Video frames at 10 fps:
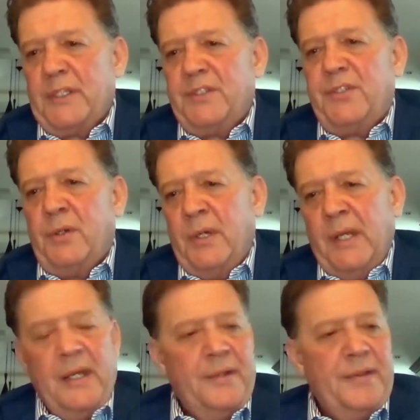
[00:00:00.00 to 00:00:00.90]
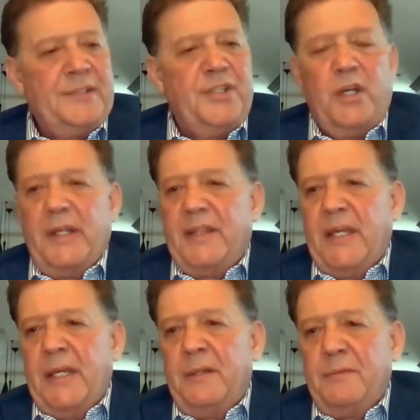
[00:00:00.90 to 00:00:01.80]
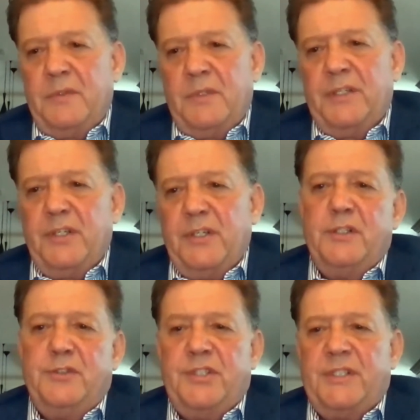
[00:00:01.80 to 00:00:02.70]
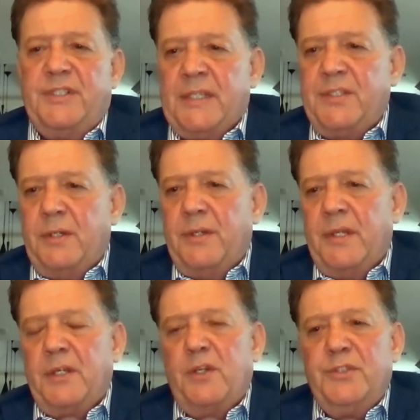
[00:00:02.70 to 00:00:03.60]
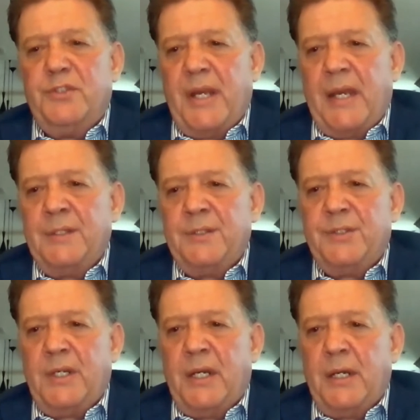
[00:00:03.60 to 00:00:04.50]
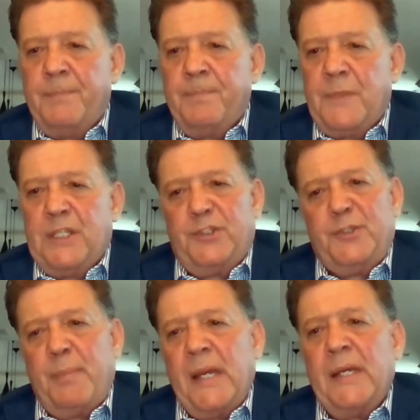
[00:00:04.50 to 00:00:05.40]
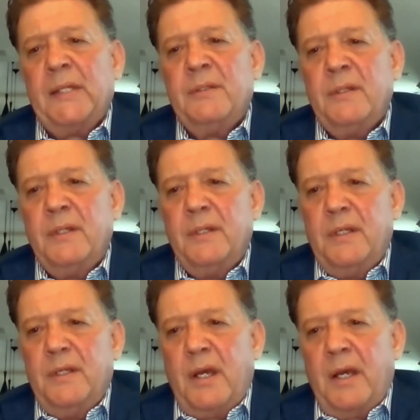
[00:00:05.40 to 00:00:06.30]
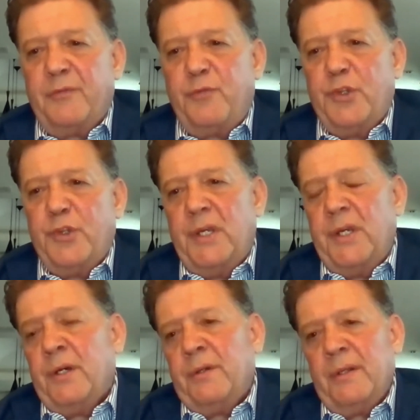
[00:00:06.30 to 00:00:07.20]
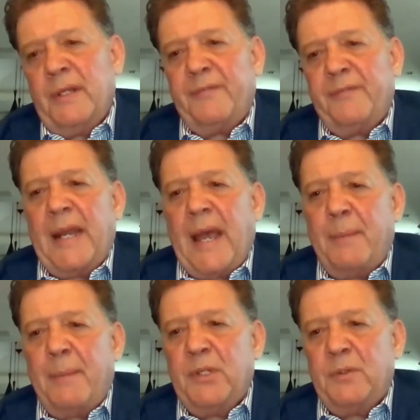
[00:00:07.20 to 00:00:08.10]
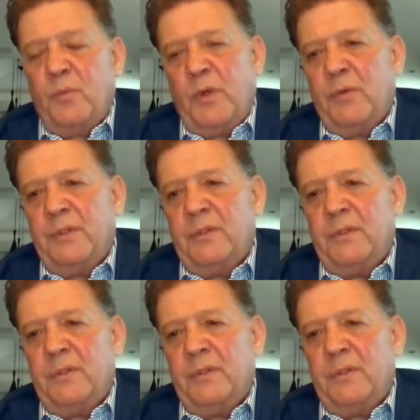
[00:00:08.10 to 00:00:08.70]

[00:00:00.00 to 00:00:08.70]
So that's the only thing, continued success there, that could change the spend for the year. And if that happened, we would